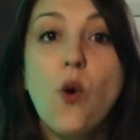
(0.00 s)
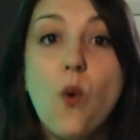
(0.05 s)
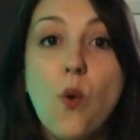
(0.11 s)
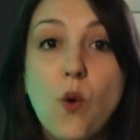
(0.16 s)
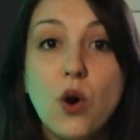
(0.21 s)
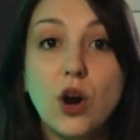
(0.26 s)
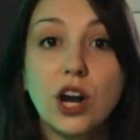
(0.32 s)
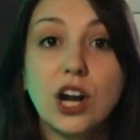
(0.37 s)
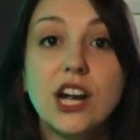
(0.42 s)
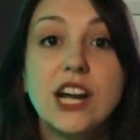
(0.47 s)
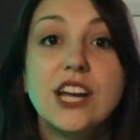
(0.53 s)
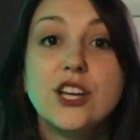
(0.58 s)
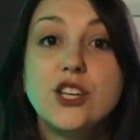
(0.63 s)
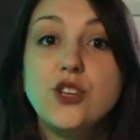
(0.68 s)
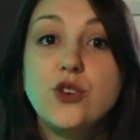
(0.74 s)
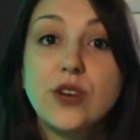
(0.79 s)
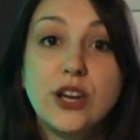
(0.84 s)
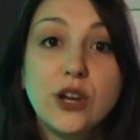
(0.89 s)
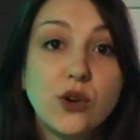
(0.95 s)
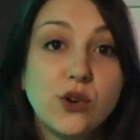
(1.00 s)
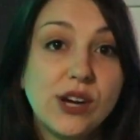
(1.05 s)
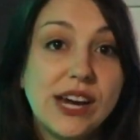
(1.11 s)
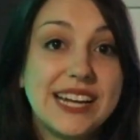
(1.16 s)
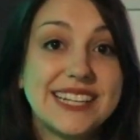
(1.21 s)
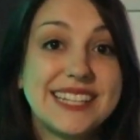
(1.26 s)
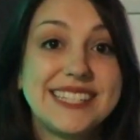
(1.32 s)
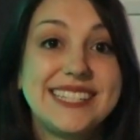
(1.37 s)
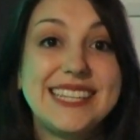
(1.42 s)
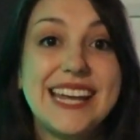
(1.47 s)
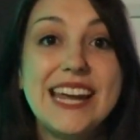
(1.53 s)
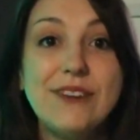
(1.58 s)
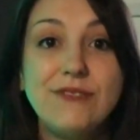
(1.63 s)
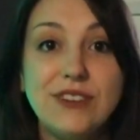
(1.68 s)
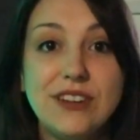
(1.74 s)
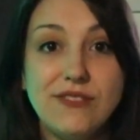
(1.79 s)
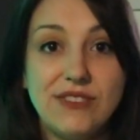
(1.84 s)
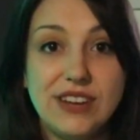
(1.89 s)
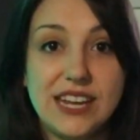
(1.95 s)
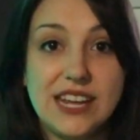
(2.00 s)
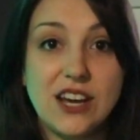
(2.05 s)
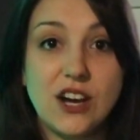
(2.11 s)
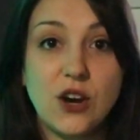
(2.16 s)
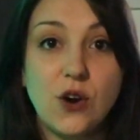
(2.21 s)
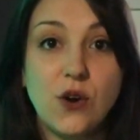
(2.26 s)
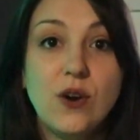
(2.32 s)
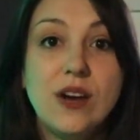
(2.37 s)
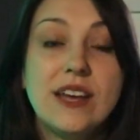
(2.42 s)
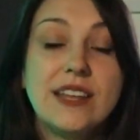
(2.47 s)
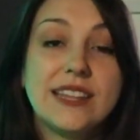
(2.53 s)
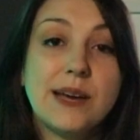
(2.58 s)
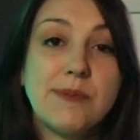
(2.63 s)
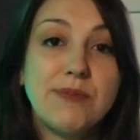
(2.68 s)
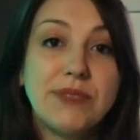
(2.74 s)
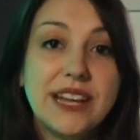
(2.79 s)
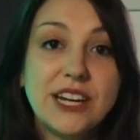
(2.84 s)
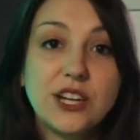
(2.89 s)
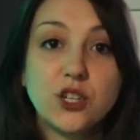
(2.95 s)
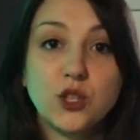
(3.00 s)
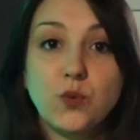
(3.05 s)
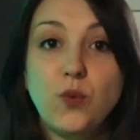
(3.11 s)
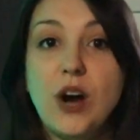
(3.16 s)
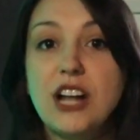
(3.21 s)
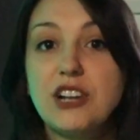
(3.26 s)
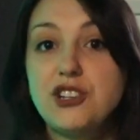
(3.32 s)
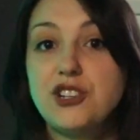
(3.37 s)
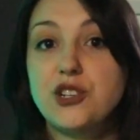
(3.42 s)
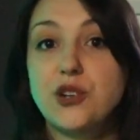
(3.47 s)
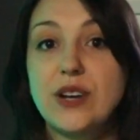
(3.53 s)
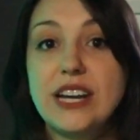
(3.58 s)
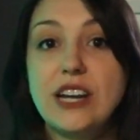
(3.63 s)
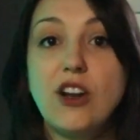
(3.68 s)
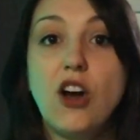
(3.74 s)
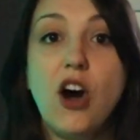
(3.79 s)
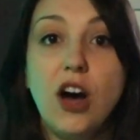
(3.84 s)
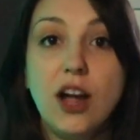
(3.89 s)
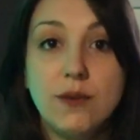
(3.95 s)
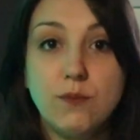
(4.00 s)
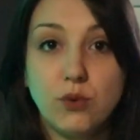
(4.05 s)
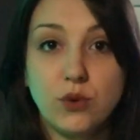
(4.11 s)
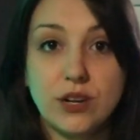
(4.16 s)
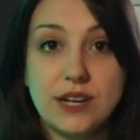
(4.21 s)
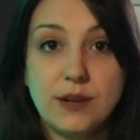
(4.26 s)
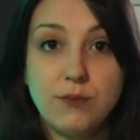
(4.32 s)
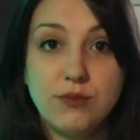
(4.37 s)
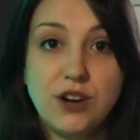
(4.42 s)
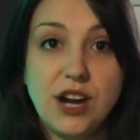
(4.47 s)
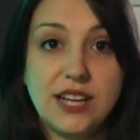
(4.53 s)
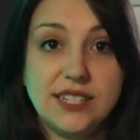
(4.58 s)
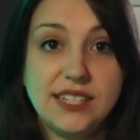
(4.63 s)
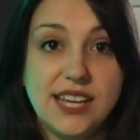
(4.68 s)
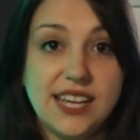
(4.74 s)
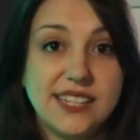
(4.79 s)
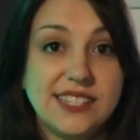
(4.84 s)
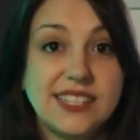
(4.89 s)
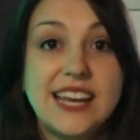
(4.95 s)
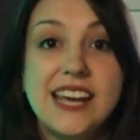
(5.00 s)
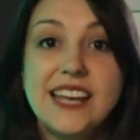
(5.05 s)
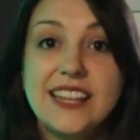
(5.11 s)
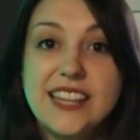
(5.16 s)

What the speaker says: or you can create a safety video that players watch during an onboarding process.